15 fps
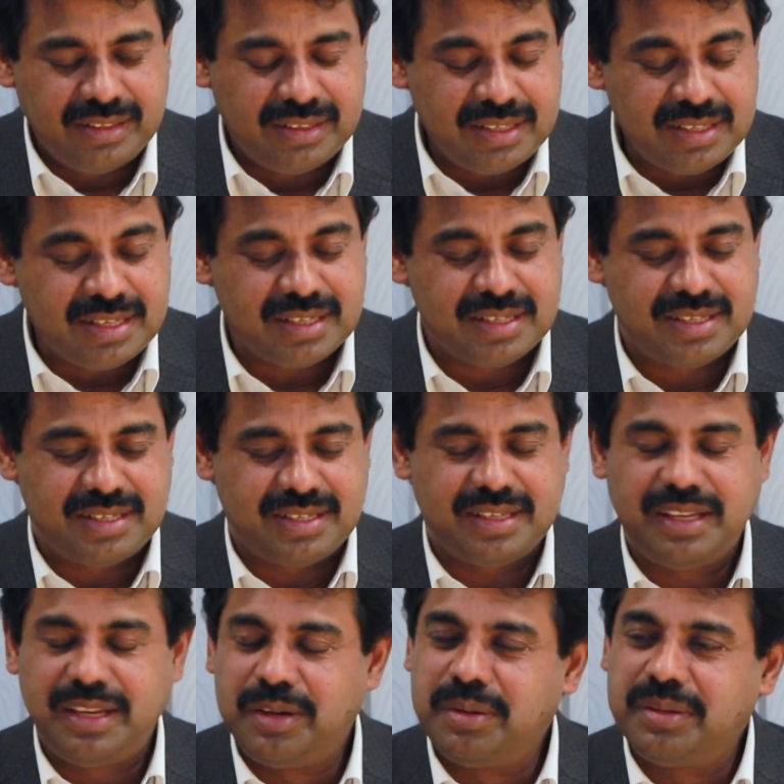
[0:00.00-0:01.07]
This is,
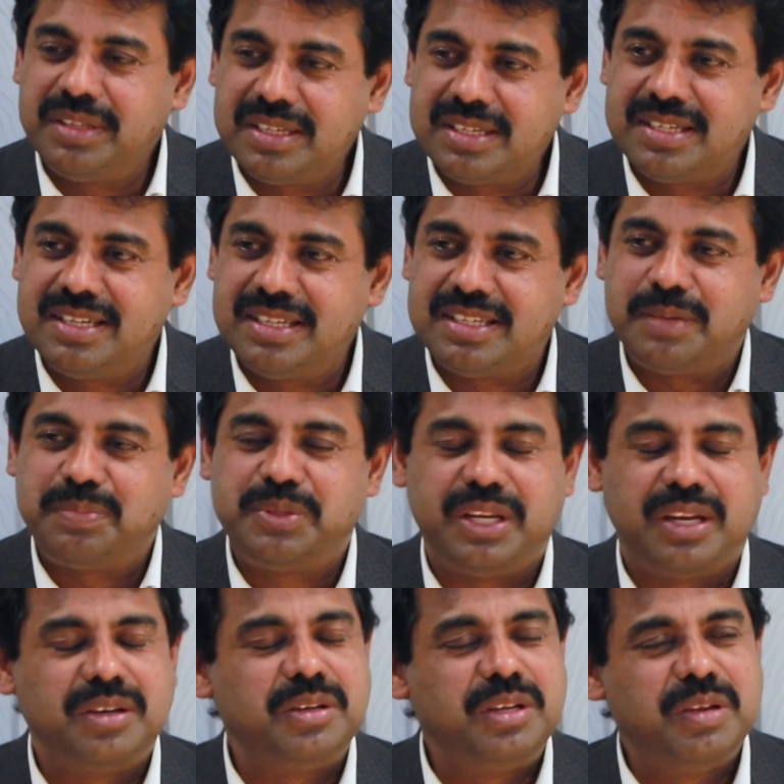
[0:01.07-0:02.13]
you know, this
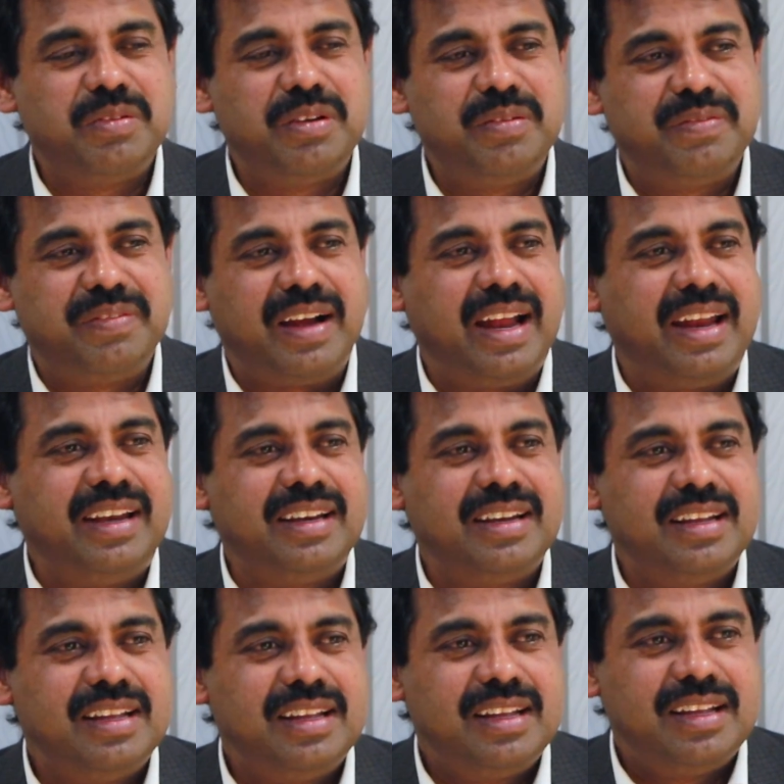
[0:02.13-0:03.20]
deception you will find
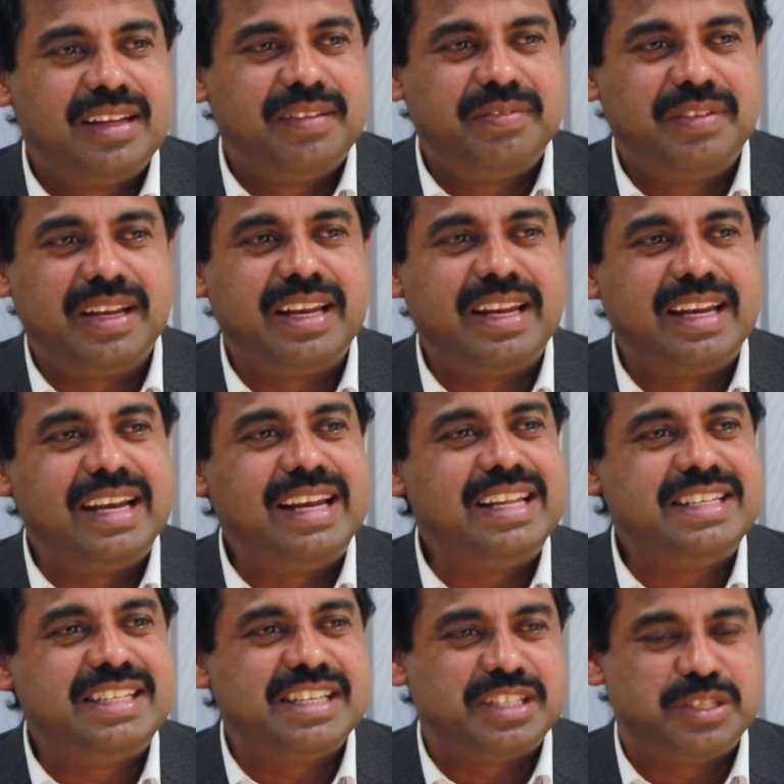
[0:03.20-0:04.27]
very
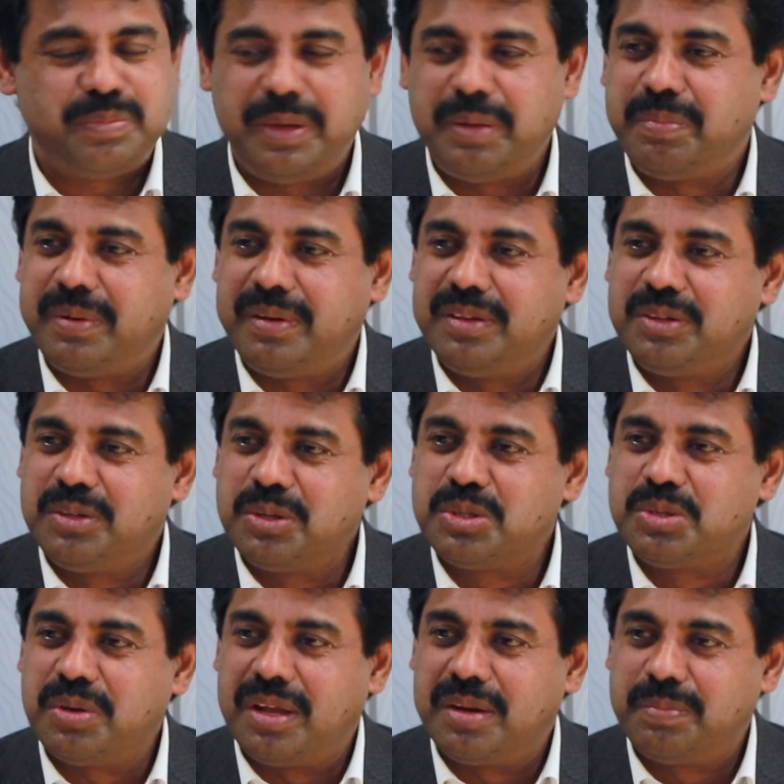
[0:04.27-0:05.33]
religious people,
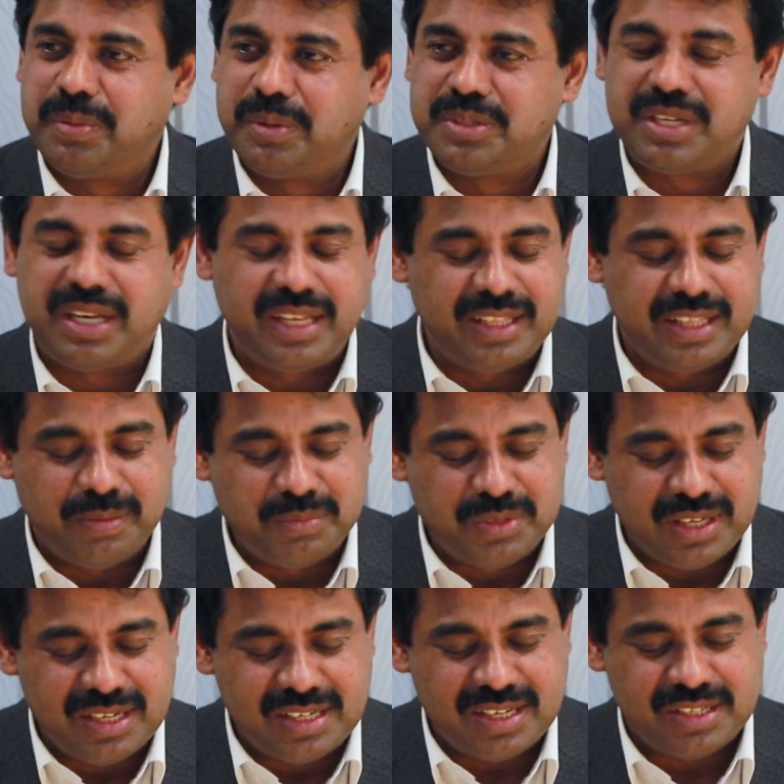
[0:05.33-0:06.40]
those who are portraying
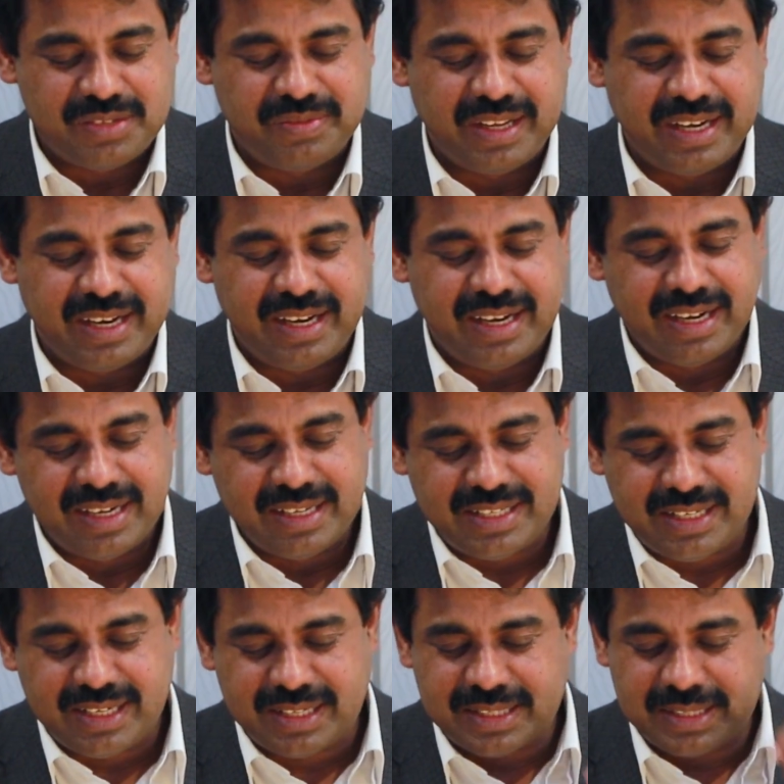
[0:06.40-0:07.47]
themselves as very
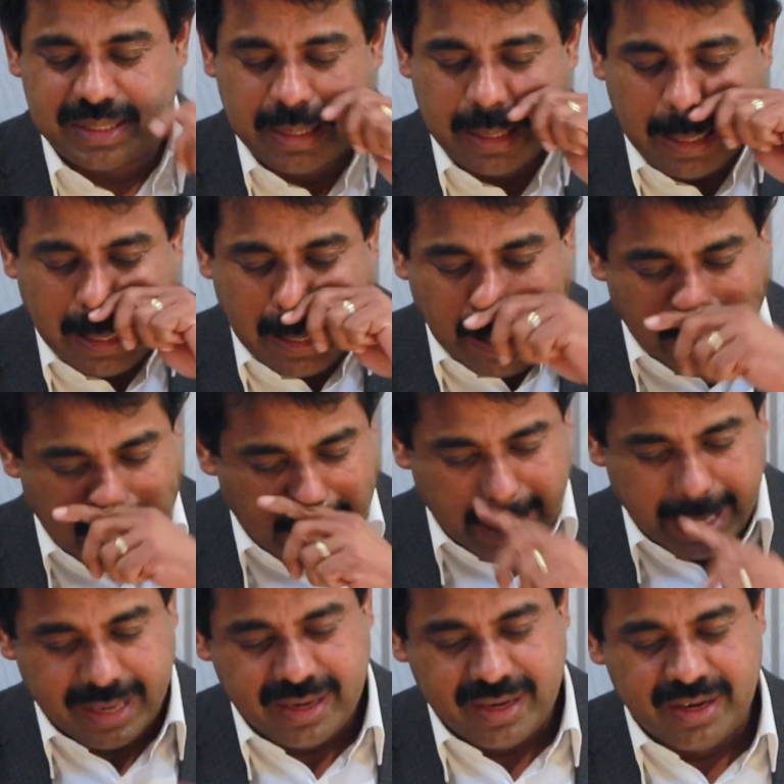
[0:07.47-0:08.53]
religious,
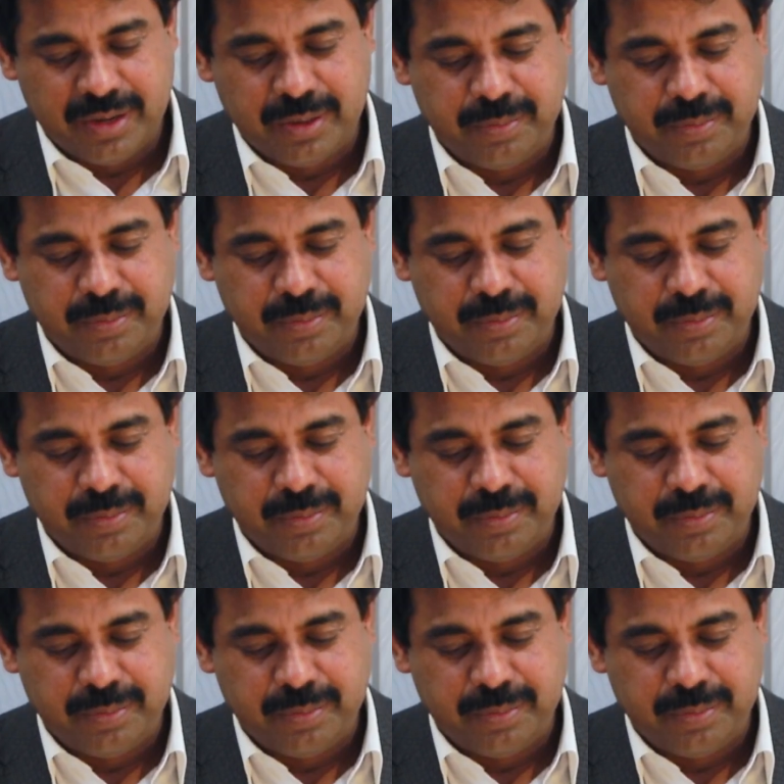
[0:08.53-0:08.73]
and